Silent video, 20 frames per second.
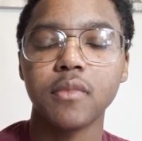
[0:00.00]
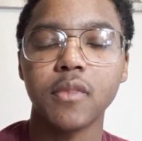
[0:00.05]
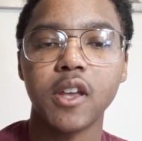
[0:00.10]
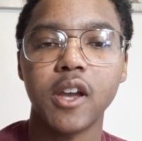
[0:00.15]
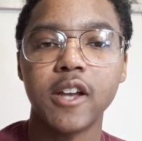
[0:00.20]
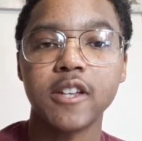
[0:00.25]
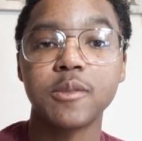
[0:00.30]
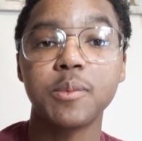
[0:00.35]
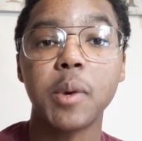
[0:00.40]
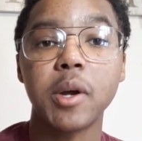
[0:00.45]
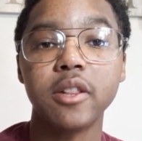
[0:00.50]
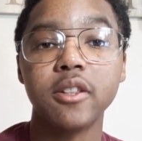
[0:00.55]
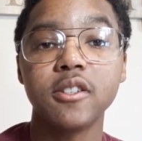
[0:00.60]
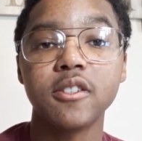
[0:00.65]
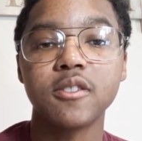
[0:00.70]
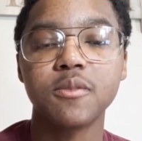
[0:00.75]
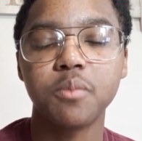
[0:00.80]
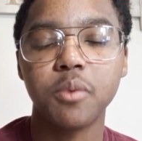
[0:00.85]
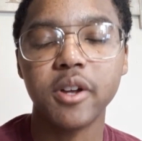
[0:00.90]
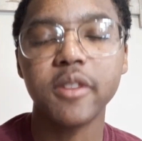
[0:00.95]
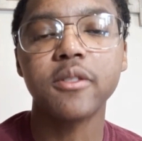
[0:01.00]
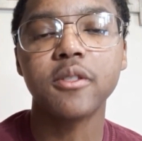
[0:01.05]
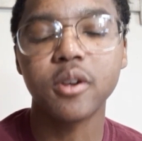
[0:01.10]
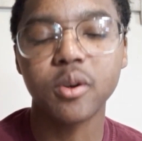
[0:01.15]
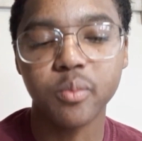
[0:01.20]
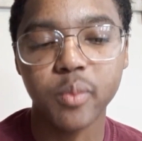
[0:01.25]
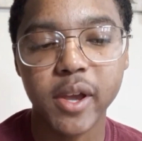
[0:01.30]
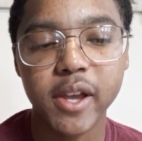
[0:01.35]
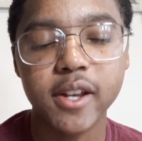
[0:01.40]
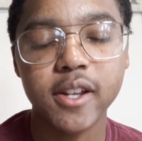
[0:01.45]
as well as what they're
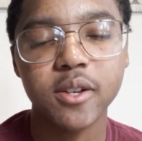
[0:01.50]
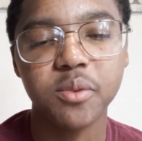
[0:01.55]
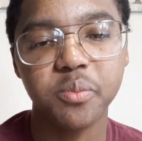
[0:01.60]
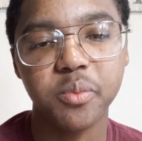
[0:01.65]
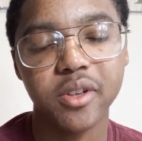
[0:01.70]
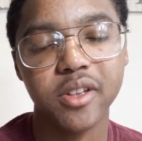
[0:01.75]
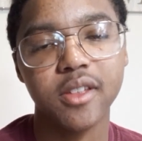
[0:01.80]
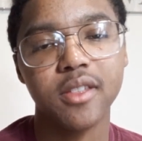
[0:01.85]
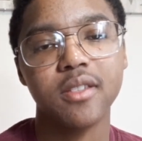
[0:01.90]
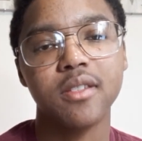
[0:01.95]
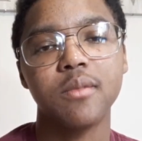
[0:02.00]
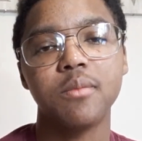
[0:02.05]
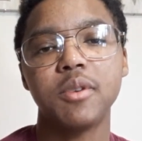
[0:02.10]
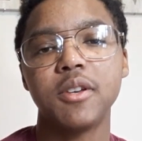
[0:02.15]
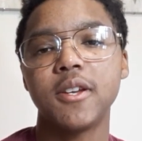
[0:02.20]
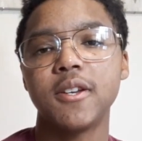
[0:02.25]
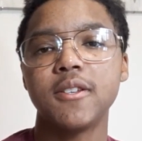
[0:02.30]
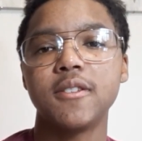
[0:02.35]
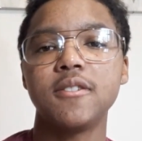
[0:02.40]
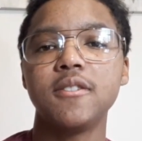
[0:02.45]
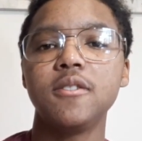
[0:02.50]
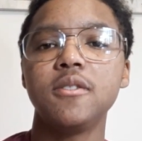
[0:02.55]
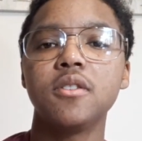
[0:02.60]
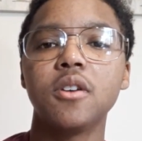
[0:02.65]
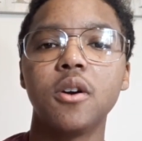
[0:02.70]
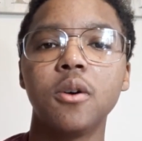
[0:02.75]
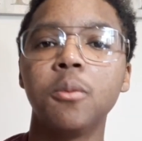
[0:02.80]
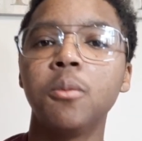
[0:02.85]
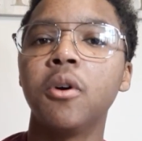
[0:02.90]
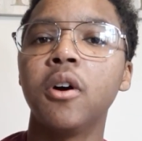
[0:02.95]
weighted with, because you
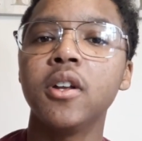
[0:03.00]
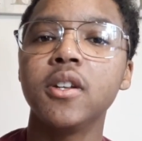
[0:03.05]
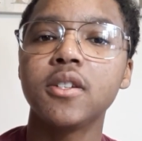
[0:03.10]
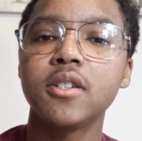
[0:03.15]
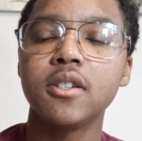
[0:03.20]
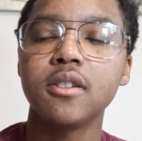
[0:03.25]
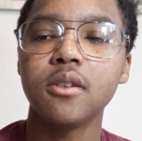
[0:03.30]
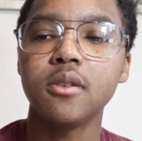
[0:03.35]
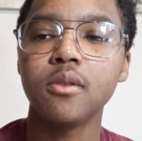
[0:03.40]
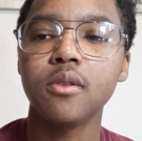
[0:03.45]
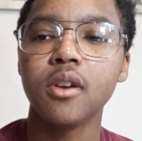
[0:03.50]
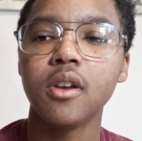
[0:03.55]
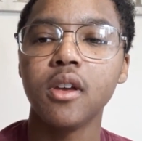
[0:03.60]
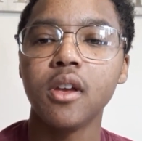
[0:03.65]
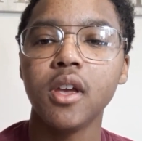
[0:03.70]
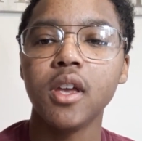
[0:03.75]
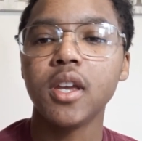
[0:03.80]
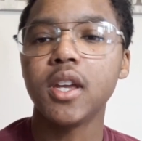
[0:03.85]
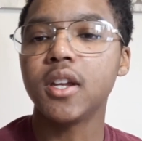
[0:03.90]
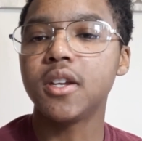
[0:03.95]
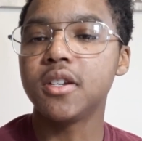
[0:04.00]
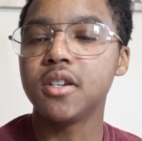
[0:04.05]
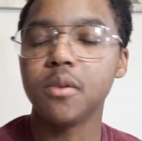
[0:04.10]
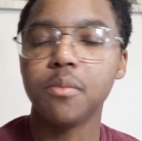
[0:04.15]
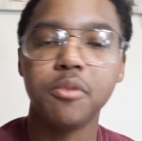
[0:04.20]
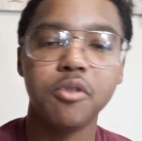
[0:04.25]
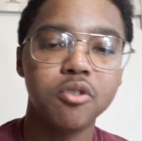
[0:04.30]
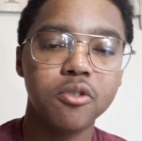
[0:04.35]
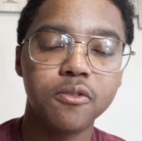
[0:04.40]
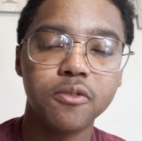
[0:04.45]
don't want to get your
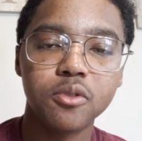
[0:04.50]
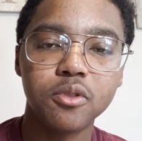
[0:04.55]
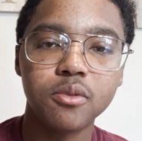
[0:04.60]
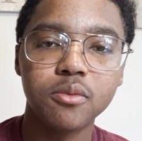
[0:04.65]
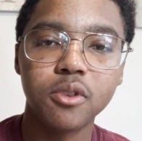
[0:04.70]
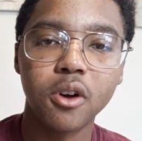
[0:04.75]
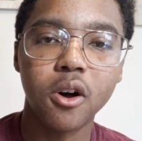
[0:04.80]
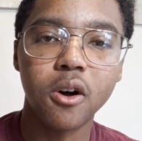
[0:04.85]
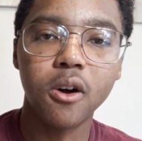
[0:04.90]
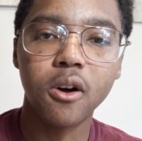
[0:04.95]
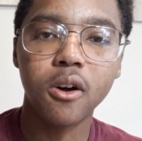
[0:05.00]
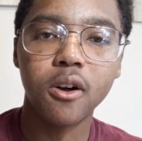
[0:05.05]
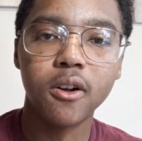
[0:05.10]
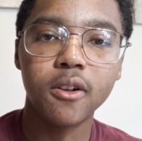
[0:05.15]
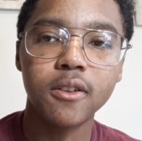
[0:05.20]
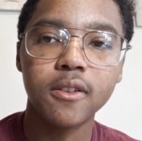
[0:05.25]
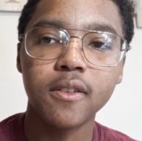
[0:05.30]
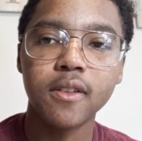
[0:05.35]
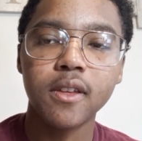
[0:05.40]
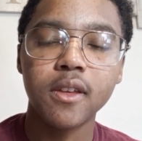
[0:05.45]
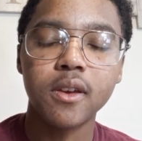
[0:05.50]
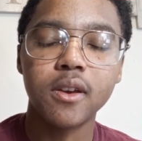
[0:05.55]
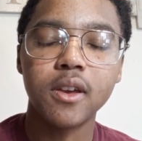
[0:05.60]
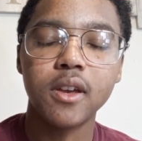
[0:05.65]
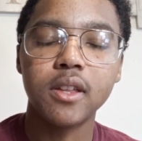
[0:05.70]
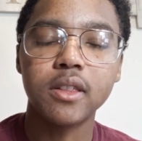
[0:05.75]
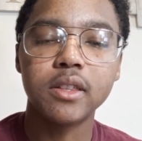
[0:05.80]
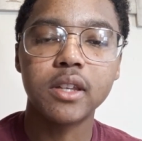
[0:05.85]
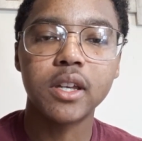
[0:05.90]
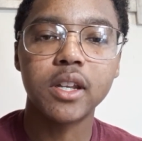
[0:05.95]
beautiful doll
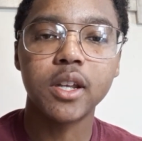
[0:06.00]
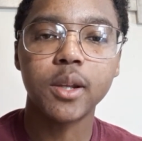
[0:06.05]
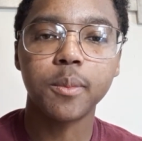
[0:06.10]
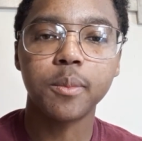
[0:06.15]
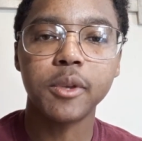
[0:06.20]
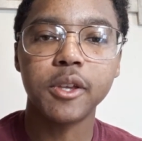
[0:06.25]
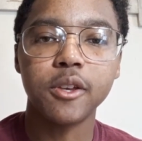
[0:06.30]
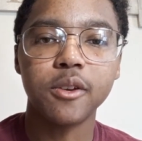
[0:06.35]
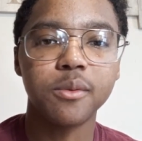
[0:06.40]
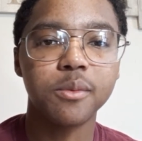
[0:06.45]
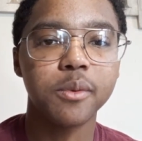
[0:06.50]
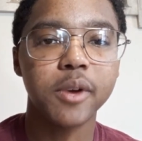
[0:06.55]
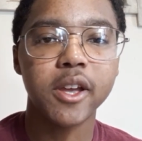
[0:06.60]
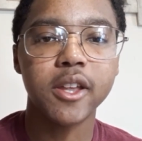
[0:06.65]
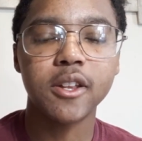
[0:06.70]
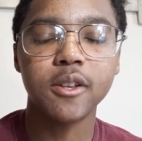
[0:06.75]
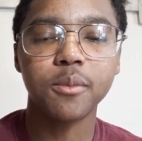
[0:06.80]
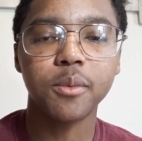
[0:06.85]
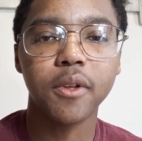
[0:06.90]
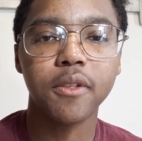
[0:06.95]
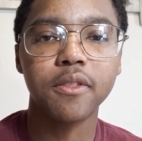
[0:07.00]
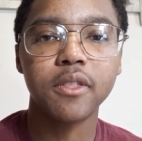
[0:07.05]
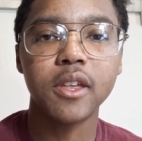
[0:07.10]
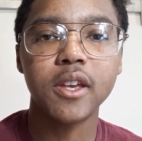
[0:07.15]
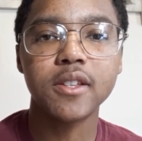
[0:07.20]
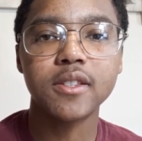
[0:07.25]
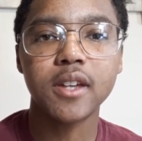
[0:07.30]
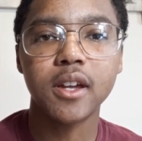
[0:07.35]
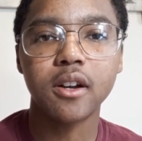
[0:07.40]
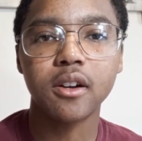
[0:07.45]
and then it be weighted with
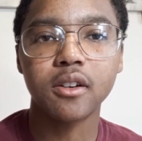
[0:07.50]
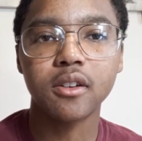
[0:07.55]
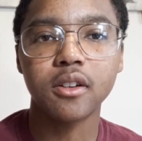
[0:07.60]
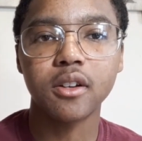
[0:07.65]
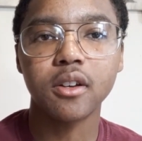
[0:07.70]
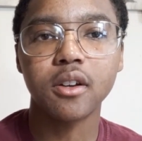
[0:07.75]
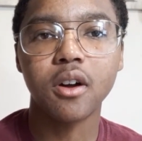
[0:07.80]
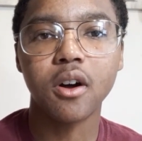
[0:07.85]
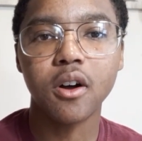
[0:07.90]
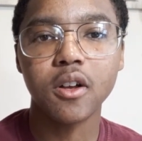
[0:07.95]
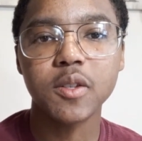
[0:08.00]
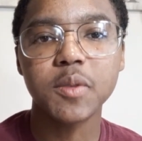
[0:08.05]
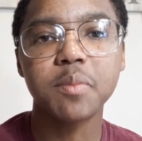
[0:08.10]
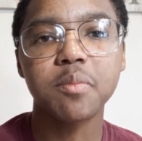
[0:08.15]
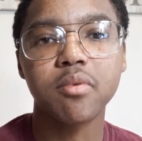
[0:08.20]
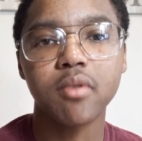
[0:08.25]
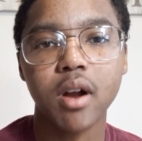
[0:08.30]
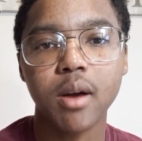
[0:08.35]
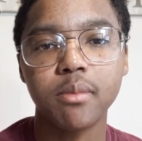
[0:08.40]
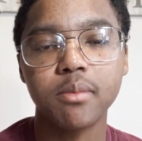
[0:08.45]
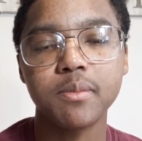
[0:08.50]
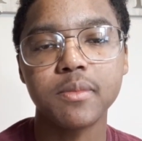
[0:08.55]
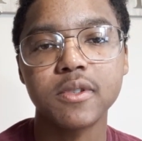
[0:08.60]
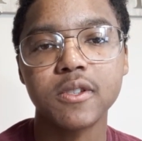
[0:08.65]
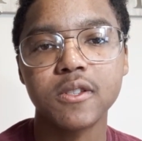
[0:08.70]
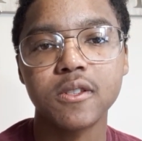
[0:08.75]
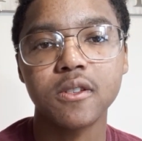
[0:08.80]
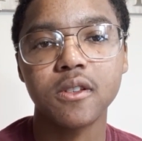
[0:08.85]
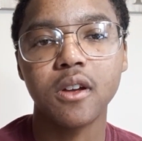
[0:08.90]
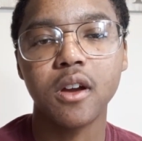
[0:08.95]
things that are going to cause
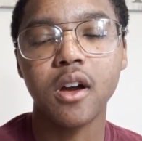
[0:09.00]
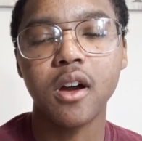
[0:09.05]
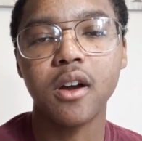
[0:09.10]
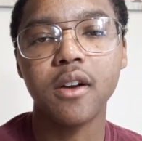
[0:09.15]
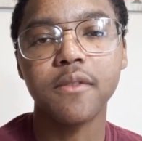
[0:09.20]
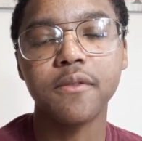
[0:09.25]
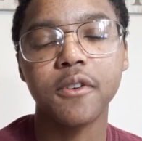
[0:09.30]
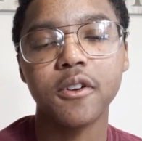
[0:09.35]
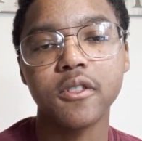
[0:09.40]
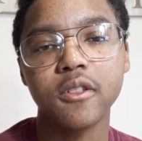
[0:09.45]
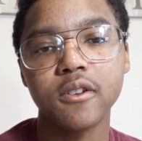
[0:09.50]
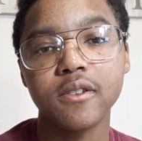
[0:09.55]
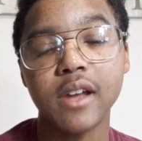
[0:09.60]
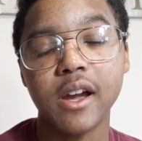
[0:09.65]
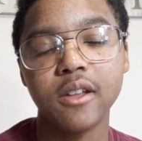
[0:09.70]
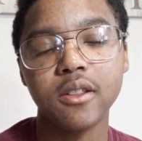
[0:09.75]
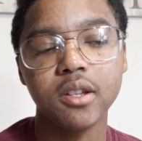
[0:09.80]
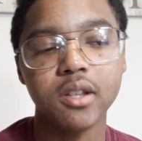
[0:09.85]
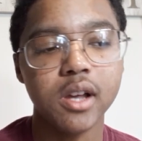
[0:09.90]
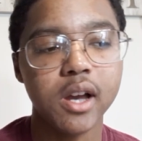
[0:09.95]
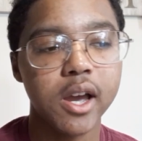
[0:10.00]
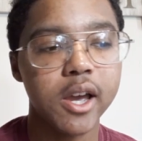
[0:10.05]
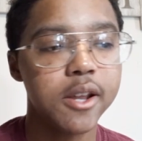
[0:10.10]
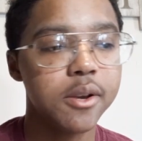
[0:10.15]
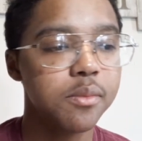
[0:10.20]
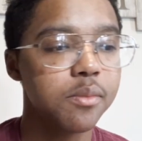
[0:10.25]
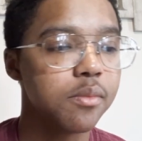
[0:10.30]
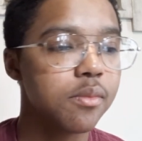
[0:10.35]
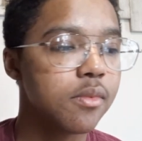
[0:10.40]
problems further down the line.